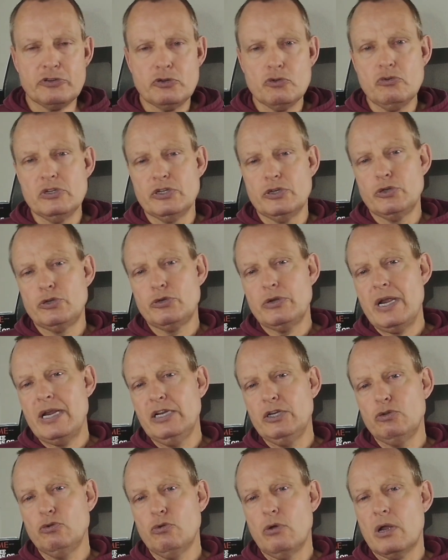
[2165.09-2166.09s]
tools in
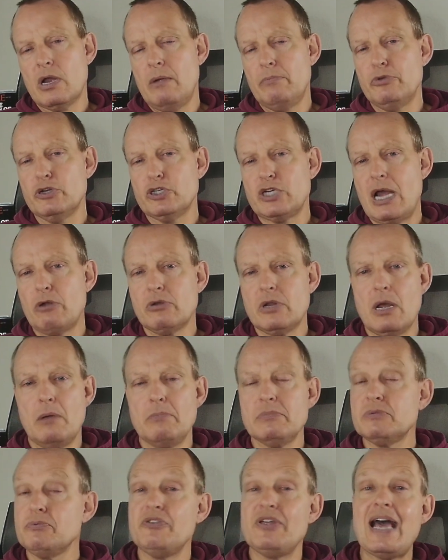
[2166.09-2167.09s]
training to accomplish
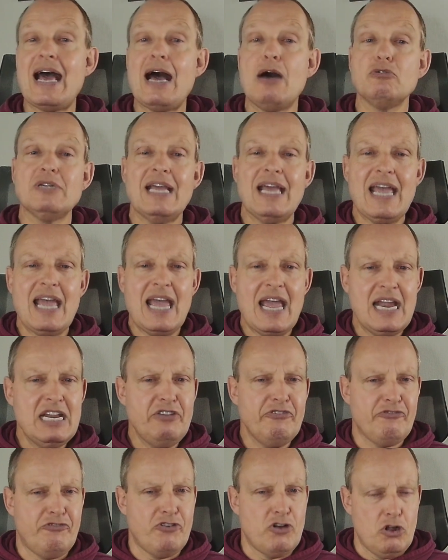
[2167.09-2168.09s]
outcomes without any
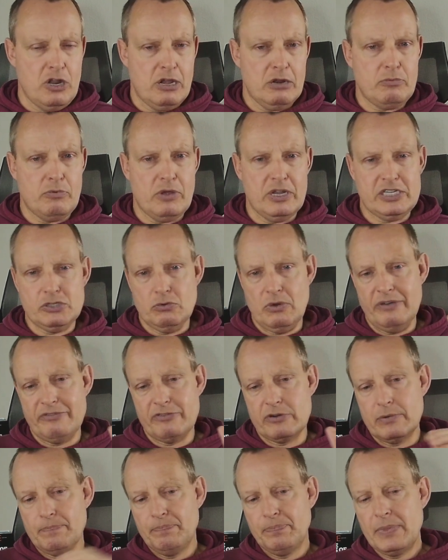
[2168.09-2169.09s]
fallout whatsoever.